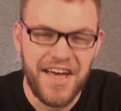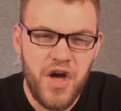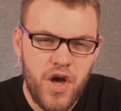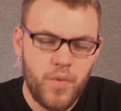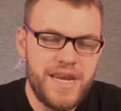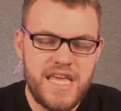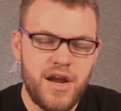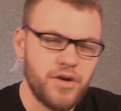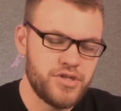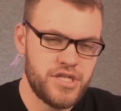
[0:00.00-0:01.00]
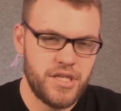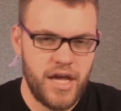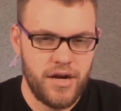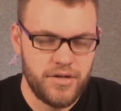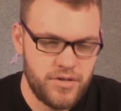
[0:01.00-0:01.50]
When E-Girls
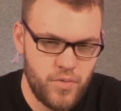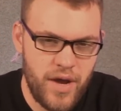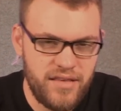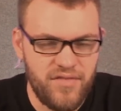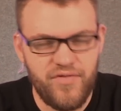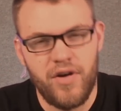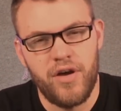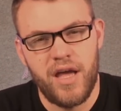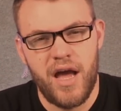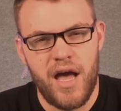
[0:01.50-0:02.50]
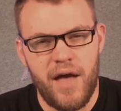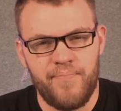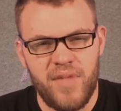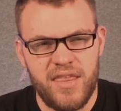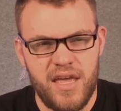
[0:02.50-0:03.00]
Slayers went to Philly,
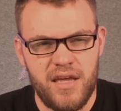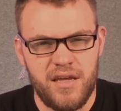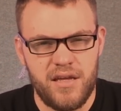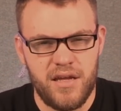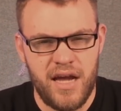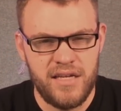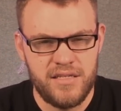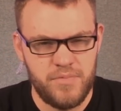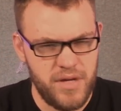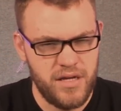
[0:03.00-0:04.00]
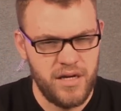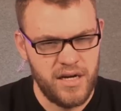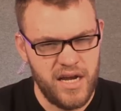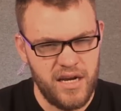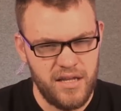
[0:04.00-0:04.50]
I think I speak on
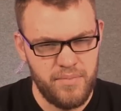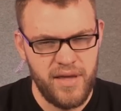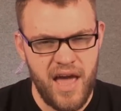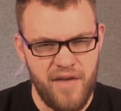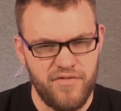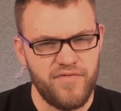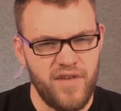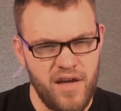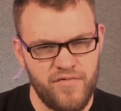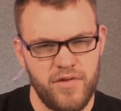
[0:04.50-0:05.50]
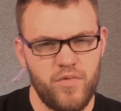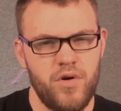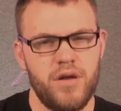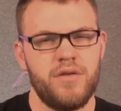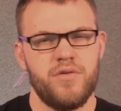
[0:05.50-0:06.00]
kind of like behalf of
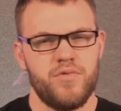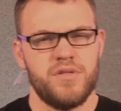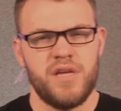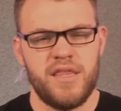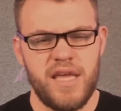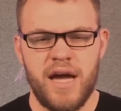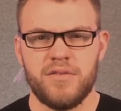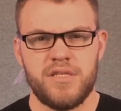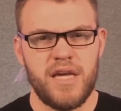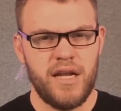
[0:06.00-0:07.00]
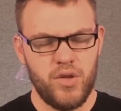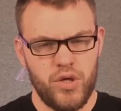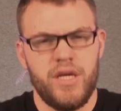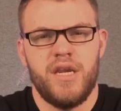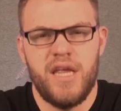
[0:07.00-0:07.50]
everyone who was on the outside
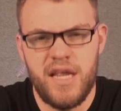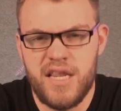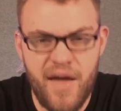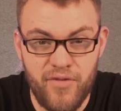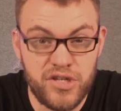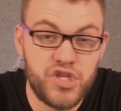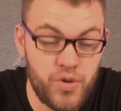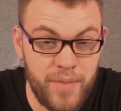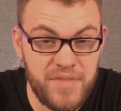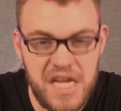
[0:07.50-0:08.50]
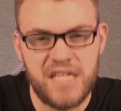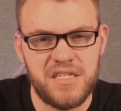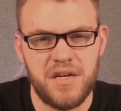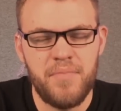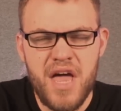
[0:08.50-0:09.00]
looking in and never scrimmed against
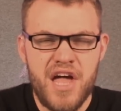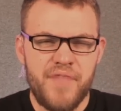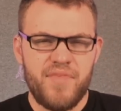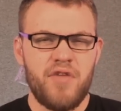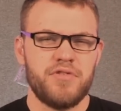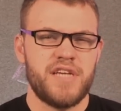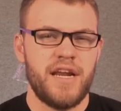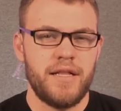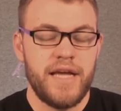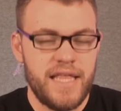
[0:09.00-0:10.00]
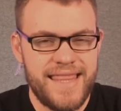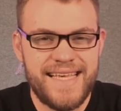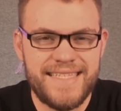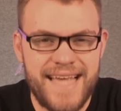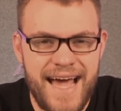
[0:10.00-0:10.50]
them. Everyone's kind of like,
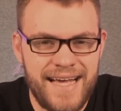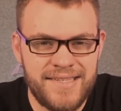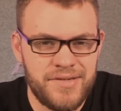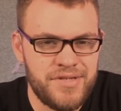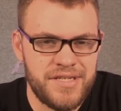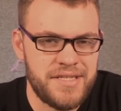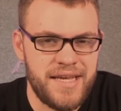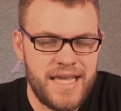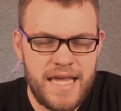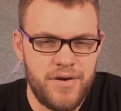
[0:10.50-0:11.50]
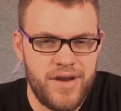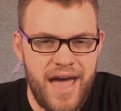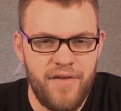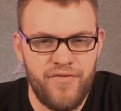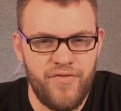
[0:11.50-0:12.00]
these guys are just like here to
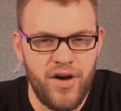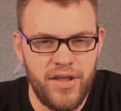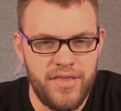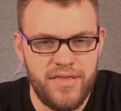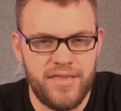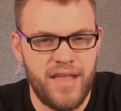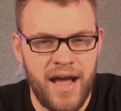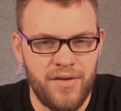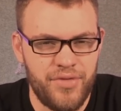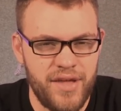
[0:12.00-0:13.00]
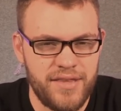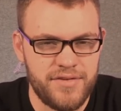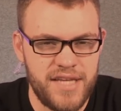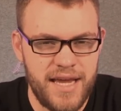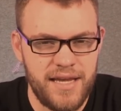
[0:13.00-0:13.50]
have fun. I don't think they're
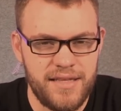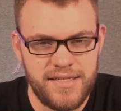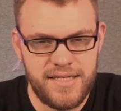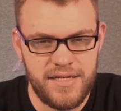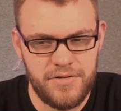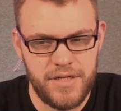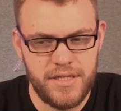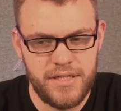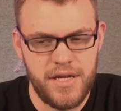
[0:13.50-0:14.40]
taking this serious.